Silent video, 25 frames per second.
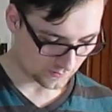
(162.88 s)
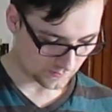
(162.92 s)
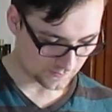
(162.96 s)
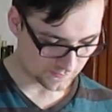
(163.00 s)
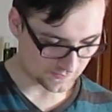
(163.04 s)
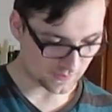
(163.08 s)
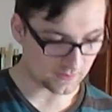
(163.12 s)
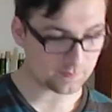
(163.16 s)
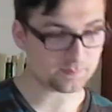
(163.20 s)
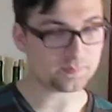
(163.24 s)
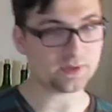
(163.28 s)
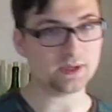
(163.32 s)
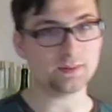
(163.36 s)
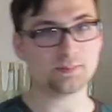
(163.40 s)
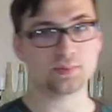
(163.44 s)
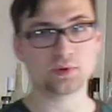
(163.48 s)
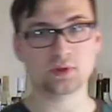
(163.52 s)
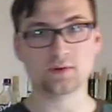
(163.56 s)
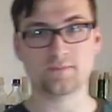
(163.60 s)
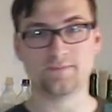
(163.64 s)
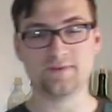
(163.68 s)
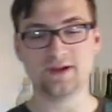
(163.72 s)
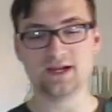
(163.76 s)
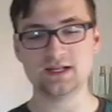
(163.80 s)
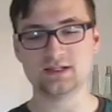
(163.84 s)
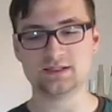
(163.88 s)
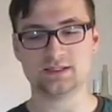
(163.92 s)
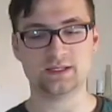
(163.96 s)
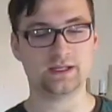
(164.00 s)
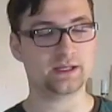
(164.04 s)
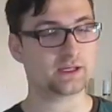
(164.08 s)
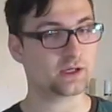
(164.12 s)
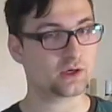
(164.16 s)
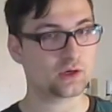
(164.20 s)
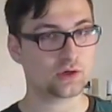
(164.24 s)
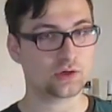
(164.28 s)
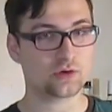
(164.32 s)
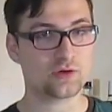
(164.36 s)
some people are fancy
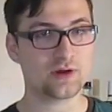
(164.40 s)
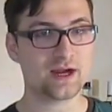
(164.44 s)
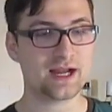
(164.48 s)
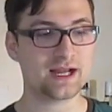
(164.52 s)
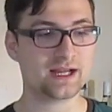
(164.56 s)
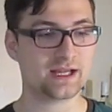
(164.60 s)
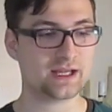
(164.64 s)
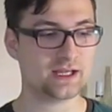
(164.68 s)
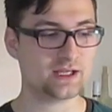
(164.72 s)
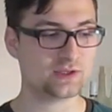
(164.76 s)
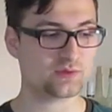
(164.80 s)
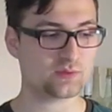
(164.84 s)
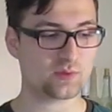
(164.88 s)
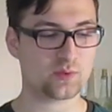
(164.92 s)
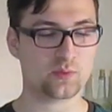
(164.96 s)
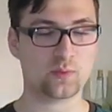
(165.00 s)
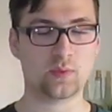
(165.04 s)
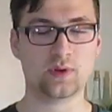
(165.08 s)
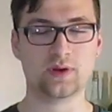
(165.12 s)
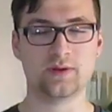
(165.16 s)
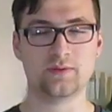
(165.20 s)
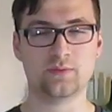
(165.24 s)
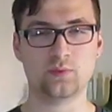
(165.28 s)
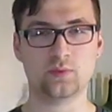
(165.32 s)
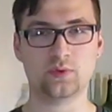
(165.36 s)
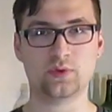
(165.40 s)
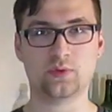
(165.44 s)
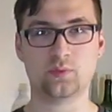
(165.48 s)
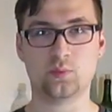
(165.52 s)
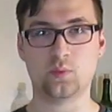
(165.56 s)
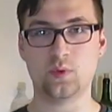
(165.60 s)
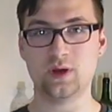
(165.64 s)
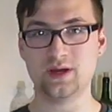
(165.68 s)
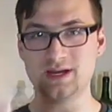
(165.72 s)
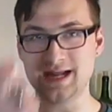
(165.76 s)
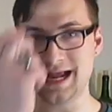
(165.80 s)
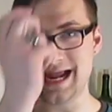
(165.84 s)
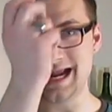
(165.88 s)
and can crack eggs with
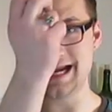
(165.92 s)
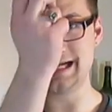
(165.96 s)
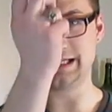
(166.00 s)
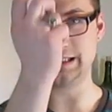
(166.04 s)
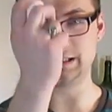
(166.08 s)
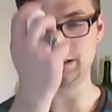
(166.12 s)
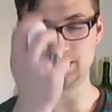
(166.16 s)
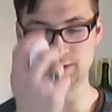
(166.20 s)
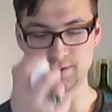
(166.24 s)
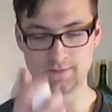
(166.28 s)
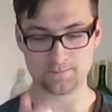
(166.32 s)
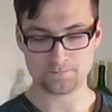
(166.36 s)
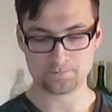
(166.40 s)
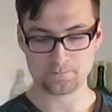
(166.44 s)
one hand.